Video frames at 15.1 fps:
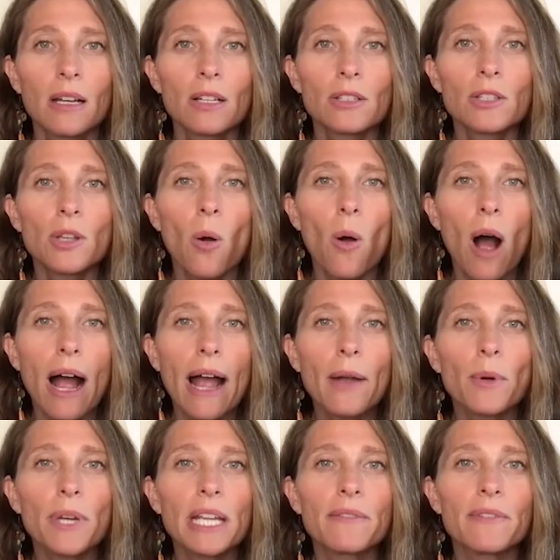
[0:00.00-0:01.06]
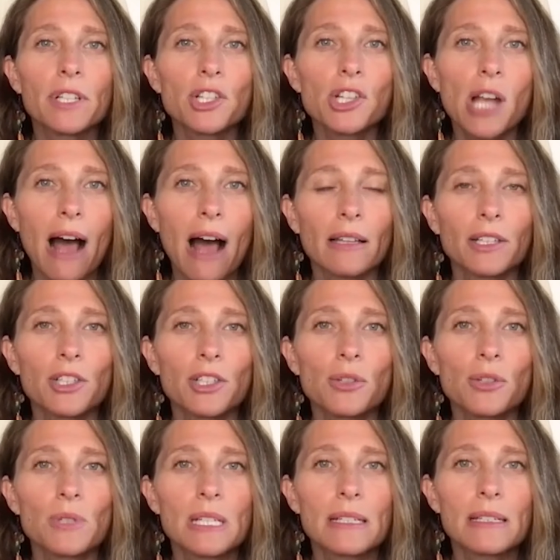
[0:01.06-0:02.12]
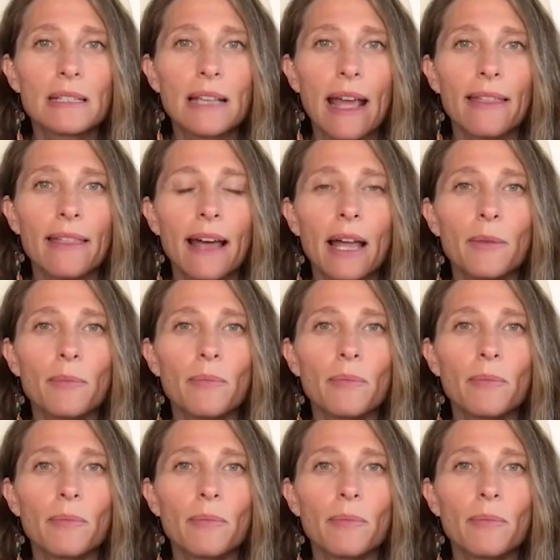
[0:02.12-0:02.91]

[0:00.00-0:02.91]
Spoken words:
So I would even challenge you to say that